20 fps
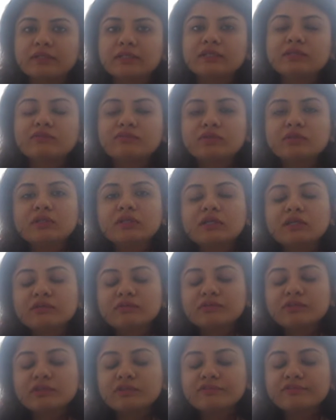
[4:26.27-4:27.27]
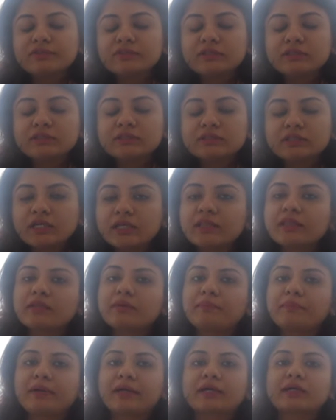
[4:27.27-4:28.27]
Even if it is in
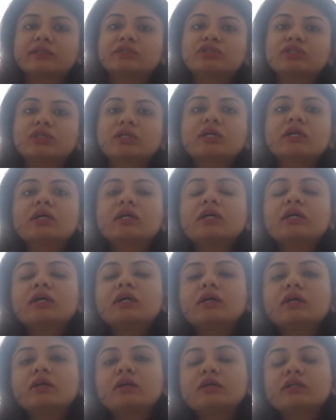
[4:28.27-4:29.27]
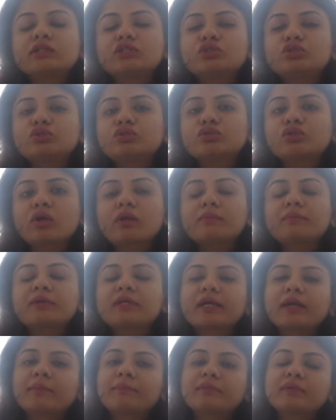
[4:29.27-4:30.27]
the packaging, it should not be
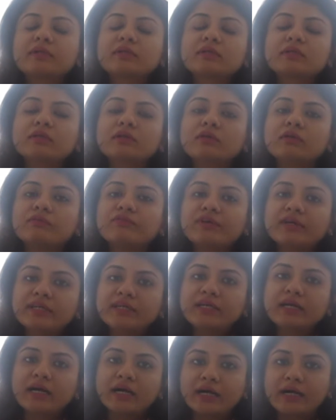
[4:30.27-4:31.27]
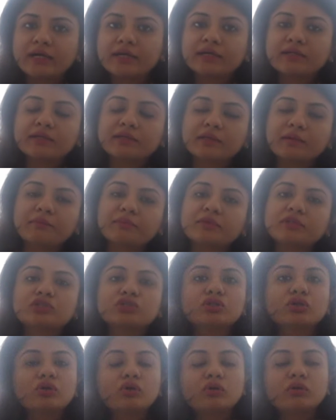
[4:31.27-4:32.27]
kept in a very high
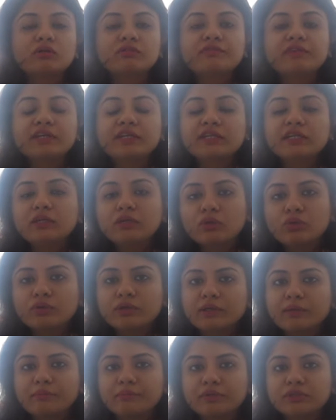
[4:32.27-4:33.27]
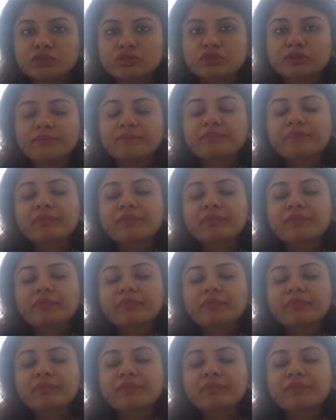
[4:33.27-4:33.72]
temperature or a very low temperature.